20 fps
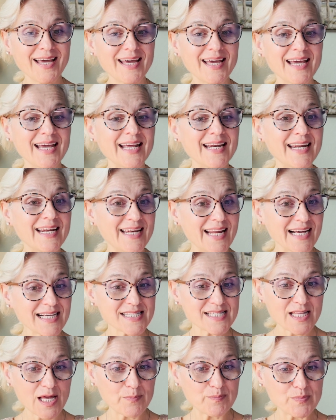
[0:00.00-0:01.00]
In the next
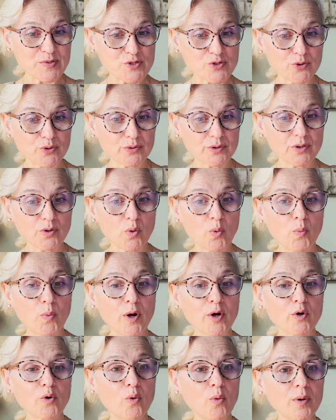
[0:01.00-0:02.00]
episode,
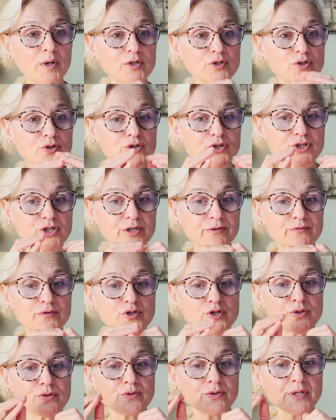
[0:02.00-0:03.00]
we're going to shift
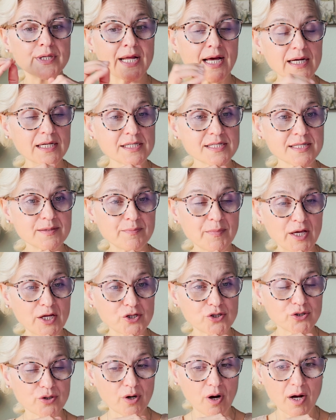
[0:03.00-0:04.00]
to next
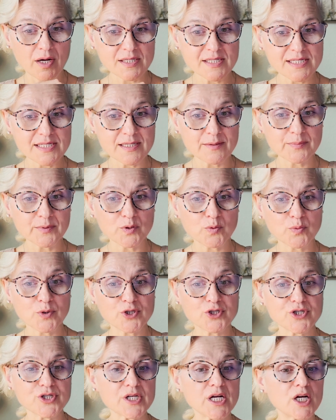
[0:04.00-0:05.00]
major concept,
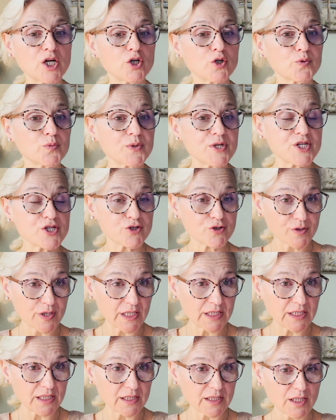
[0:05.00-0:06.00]
which is
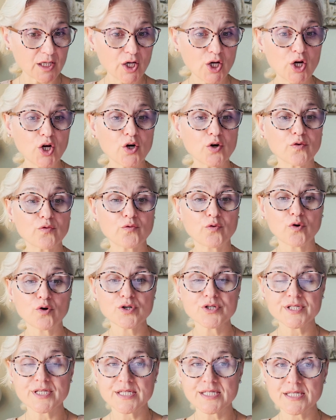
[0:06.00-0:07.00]
restricted
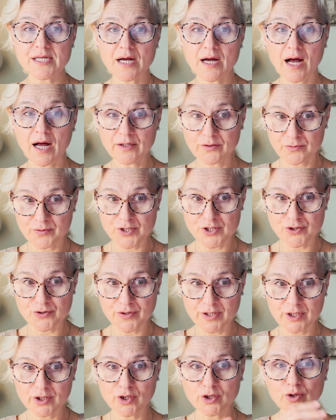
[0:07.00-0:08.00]
versus
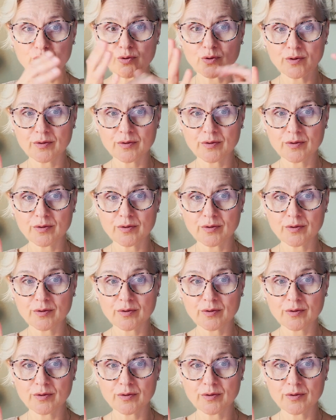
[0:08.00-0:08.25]
unrestricted